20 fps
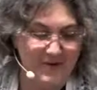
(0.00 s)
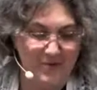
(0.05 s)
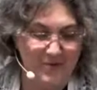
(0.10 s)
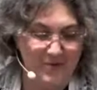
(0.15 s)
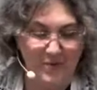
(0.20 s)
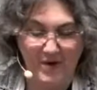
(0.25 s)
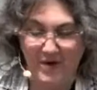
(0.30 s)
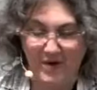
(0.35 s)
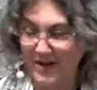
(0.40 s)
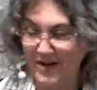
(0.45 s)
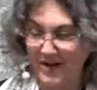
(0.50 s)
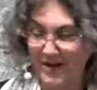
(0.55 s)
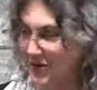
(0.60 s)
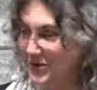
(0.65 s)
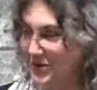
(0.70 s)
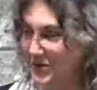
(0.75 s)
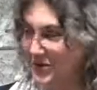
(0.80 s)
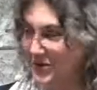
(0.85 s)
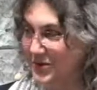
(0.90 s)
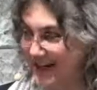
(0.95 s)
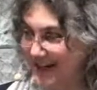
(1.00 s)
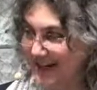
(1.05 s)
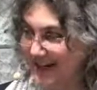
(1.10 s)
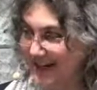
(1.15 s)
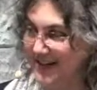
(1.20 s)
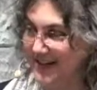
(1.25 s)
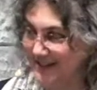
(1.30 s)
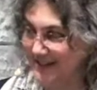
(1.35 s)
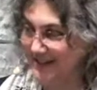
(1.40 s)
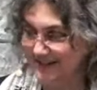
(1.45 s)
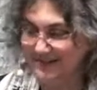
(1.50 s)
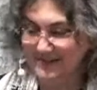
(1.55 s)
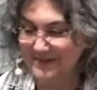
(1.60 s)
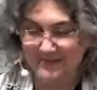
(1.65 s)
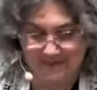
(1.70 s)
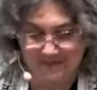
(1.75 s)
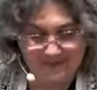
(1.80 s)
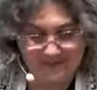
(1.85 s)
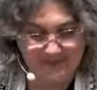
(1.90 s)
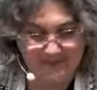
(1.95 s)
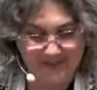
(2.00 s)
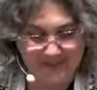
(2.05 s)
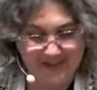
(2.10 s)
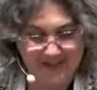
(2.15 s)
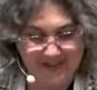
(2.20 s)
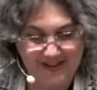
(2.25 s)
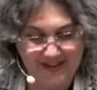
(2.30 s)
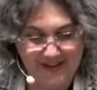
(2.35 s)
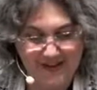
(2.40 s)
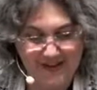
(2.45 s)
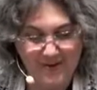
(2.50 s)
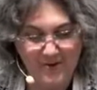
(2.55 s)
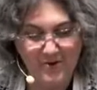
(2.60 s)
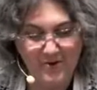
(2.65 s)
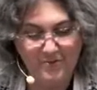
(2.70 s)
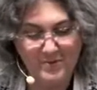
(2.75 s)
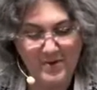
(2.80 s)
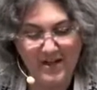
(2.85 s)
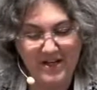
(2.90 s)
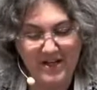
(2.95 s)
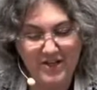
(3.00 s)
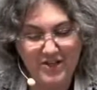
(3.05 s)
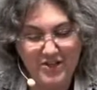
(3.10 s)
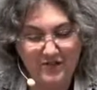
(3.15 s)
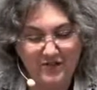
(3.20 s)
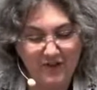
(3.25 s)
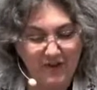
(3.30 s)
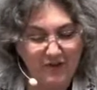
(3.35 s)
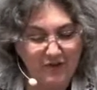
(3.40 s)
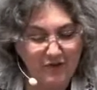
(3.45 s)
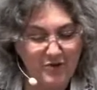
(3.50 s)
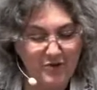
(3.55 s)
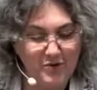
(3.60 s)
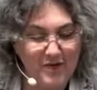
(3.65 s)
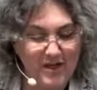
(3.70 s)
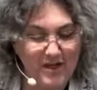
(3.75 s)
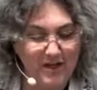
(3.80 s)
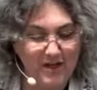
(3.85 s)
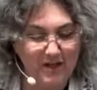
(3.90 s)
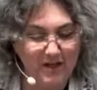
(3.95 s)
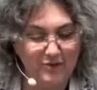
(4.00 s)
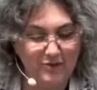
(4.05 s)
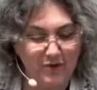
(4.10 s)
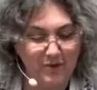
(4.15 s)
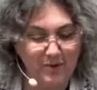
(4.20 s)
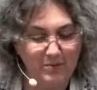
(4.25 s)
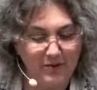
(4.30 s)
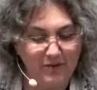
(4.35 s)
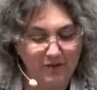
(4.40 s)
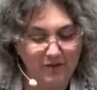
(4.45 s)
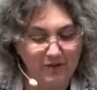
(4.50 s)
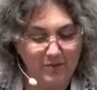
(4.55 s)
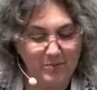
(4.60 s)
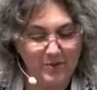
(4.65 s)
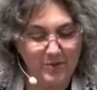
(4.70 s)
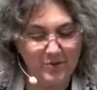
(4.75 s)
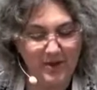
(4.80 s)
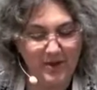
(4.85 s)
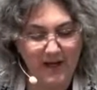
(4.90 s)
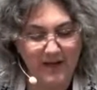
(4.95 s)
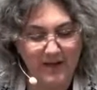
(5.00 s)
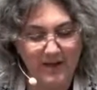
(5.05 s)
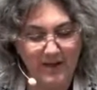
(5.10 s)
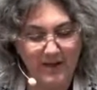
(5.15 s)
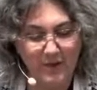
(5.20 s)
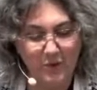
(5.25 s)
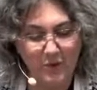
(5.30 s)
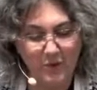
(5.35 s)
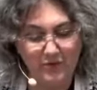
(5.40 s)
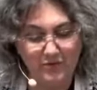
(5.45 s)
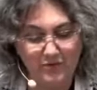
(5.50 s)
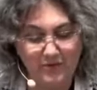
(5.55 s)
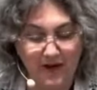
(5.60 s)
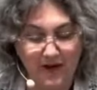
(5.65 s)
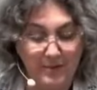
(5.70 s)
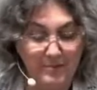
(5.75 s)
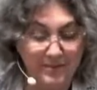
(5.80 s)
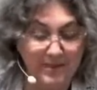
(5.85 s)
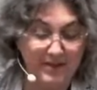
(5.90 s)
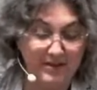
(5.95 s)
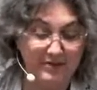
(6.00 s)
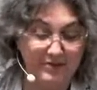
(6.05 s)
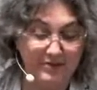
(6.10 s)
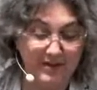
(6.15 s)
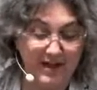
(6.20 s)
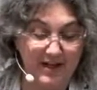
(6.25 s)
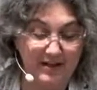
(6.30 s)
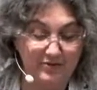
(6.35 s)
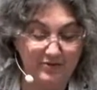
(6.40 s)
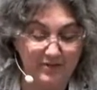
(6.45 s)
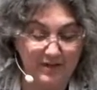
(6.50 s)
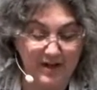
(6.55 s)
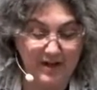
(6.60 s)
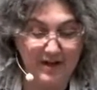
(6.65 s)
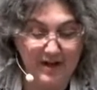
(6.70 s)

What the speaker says: One and only God, you have made each of us unique and formed us to be united in one family of life.